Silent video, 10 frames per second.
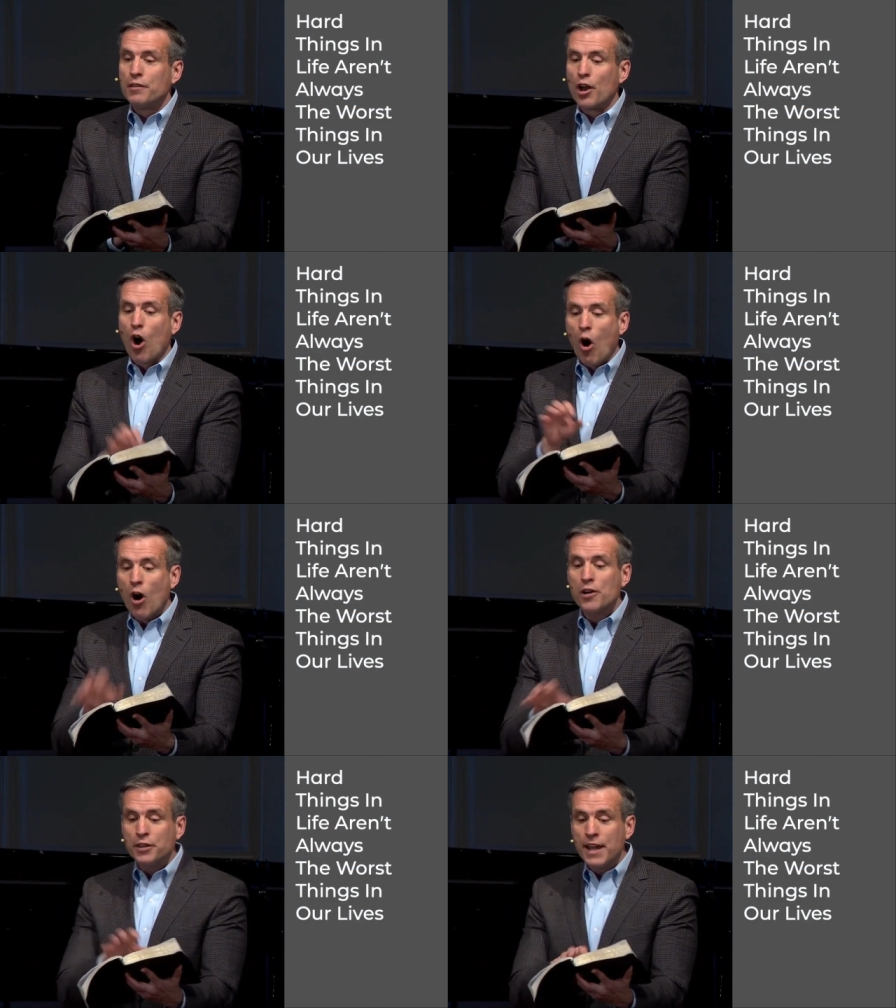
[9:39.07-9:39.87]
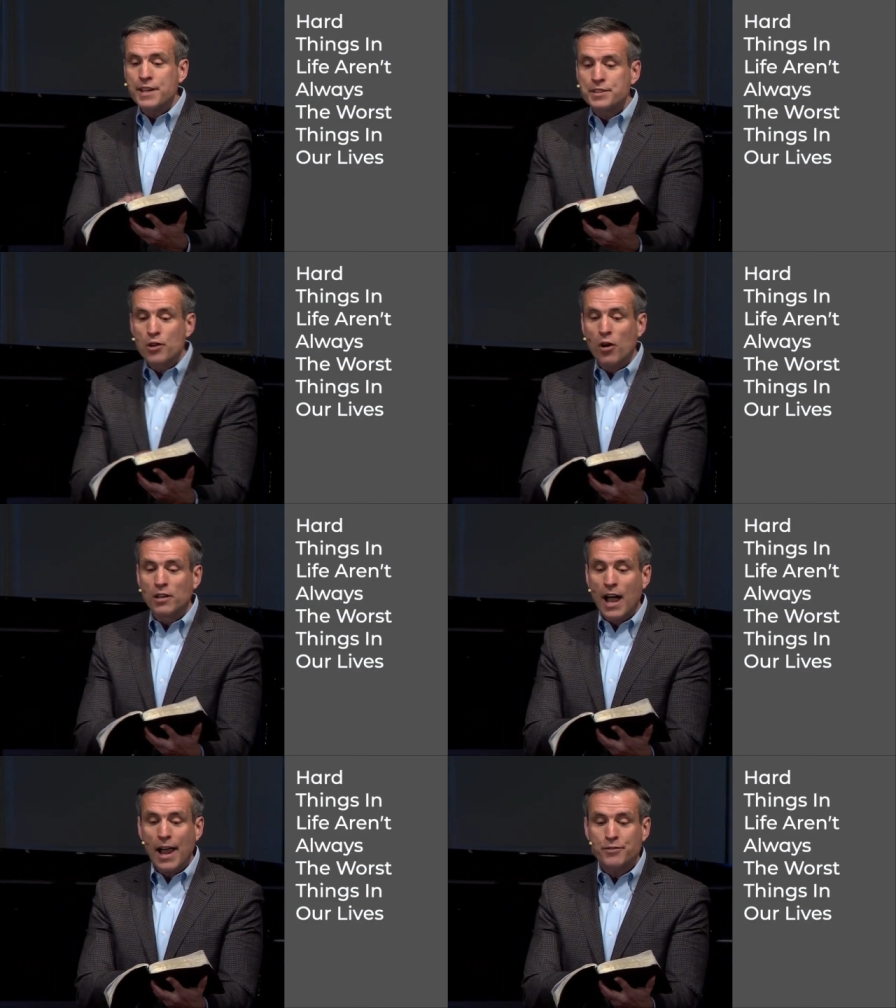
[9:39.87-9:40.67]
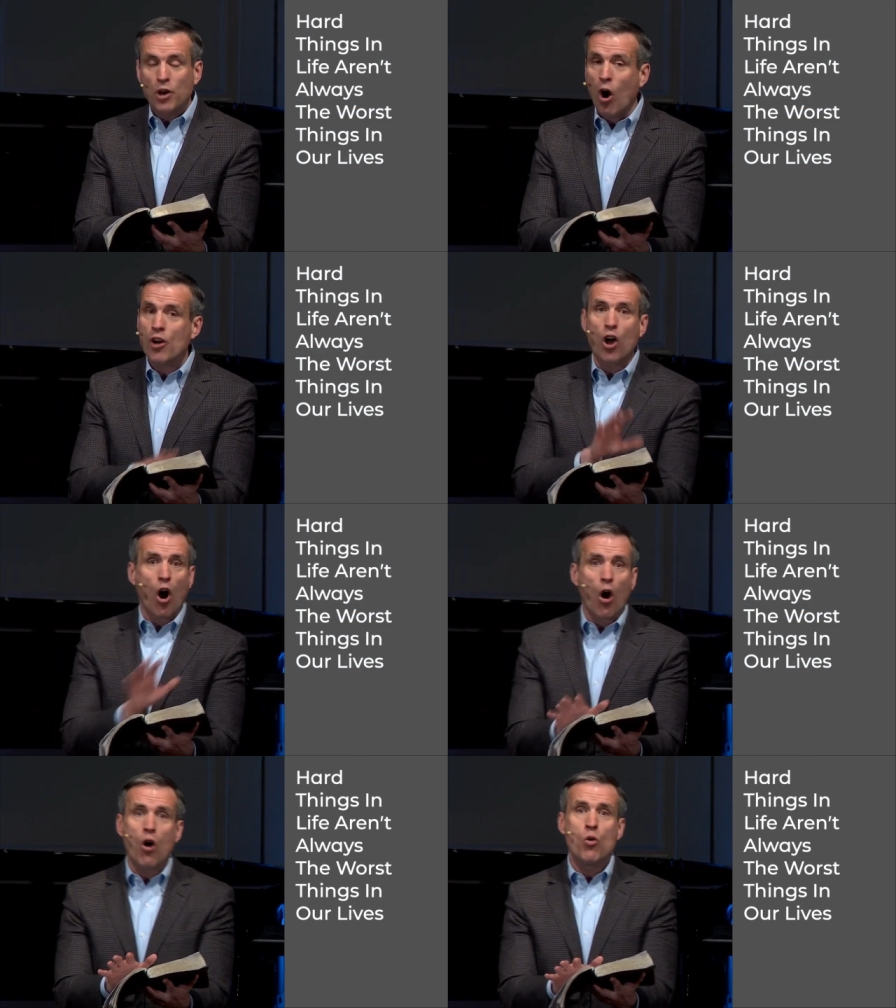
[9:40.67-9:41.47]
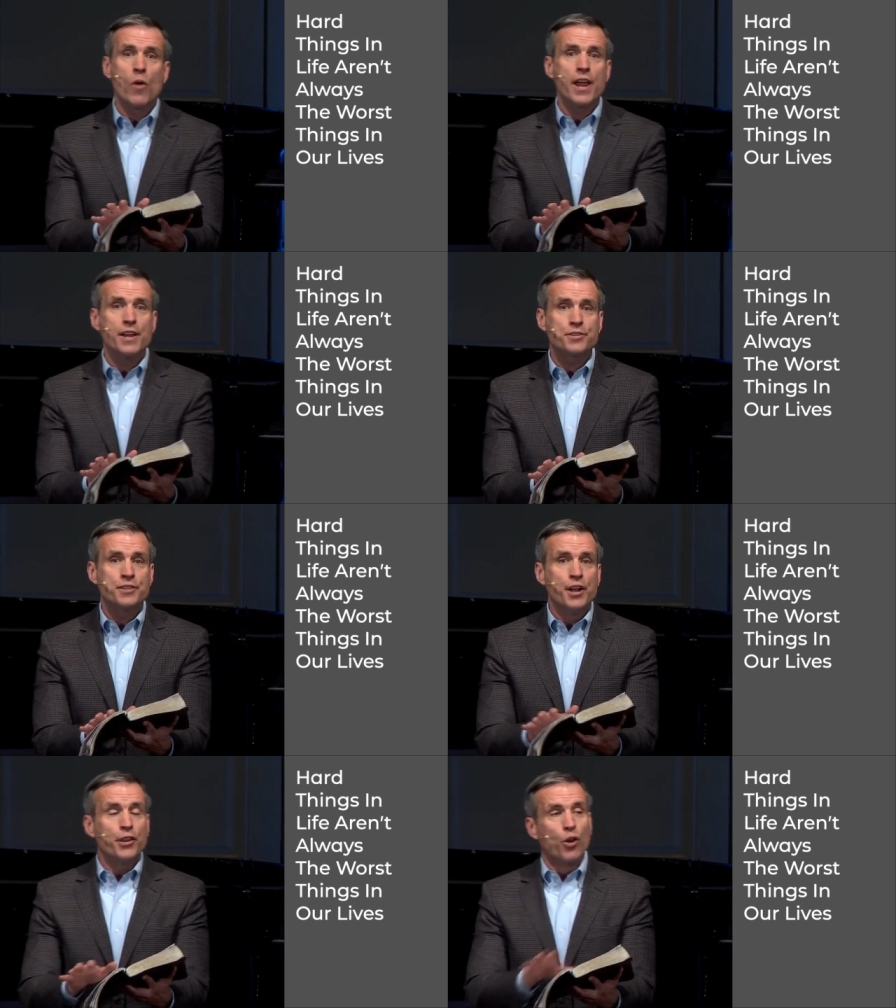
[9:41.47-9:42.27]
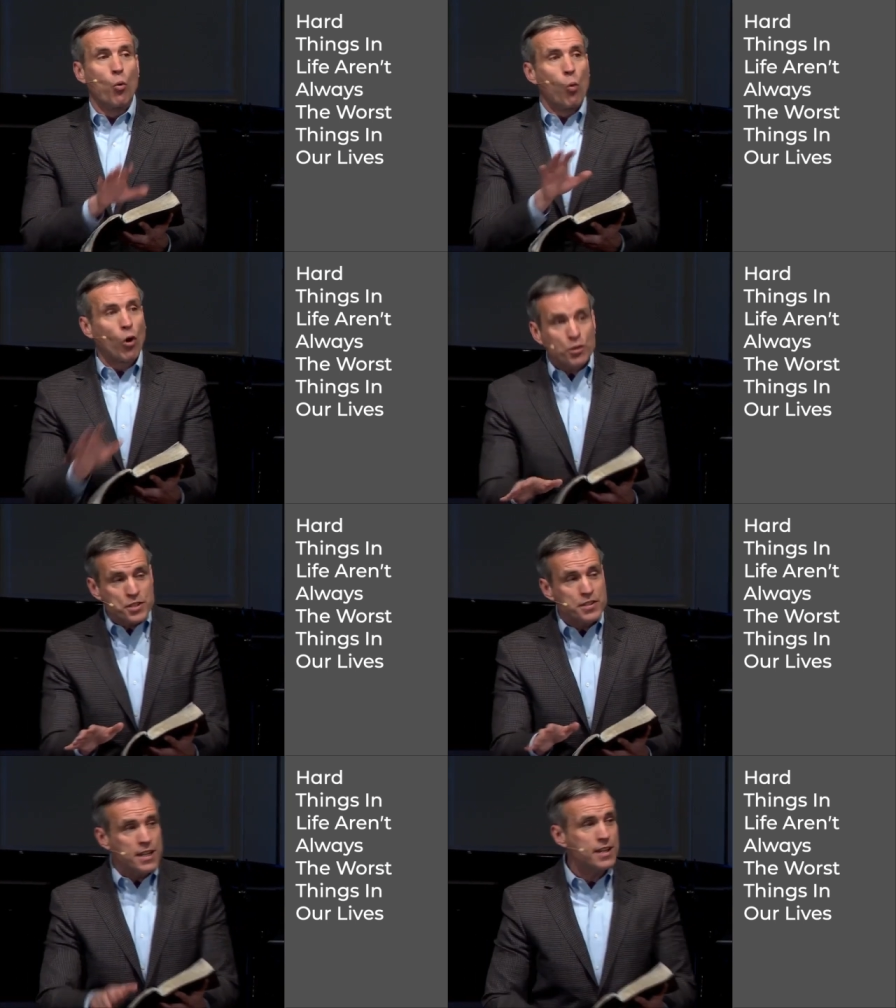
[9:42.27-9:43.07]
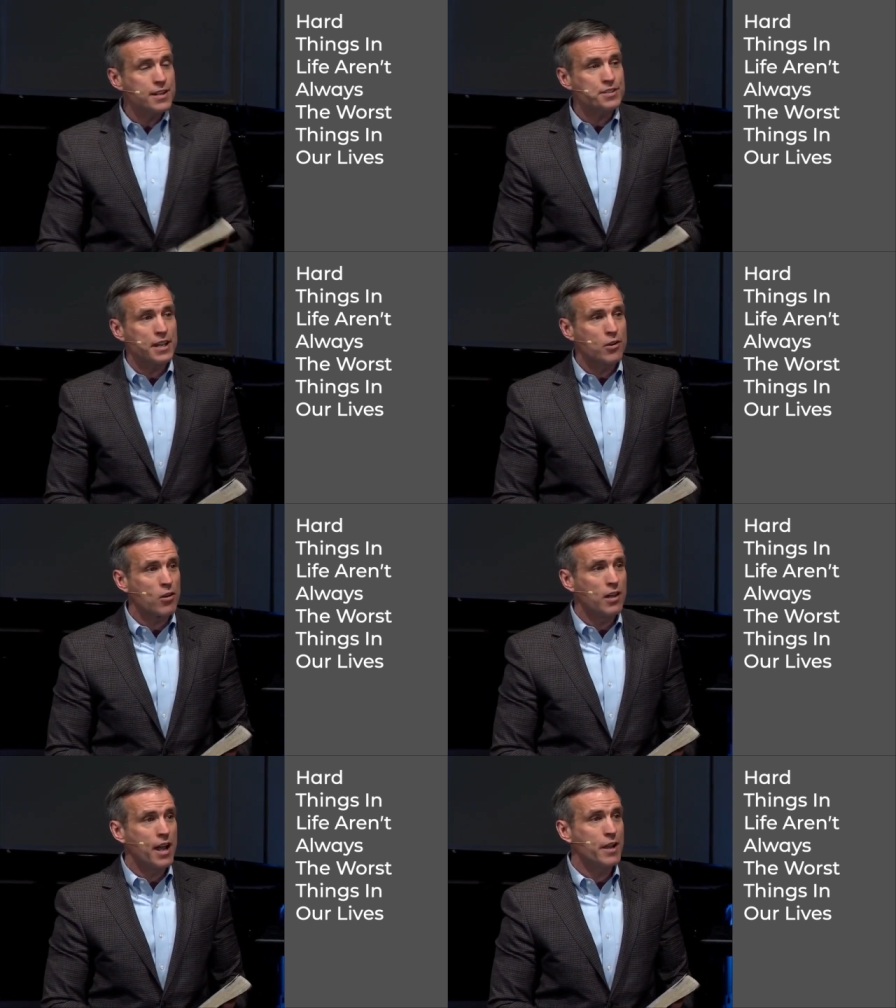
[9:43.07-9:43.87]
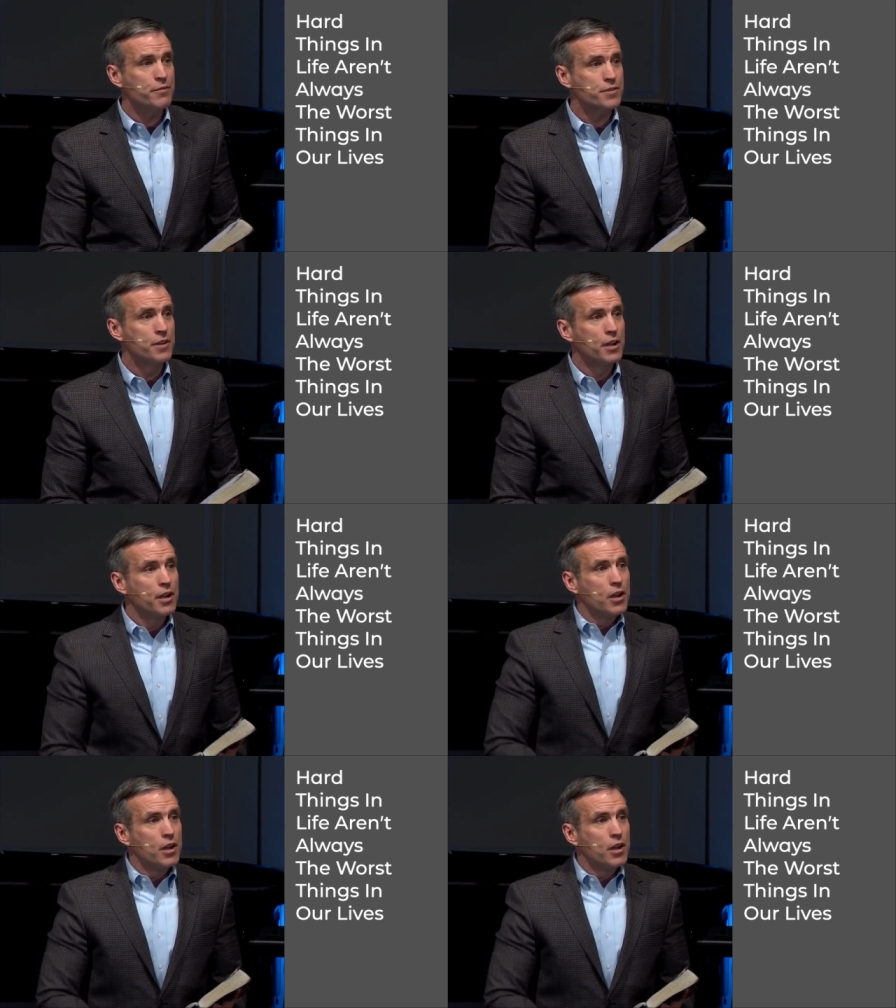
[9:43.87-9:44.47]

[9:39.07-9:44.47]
That hard things in our lives aren't always the worst things in our lives.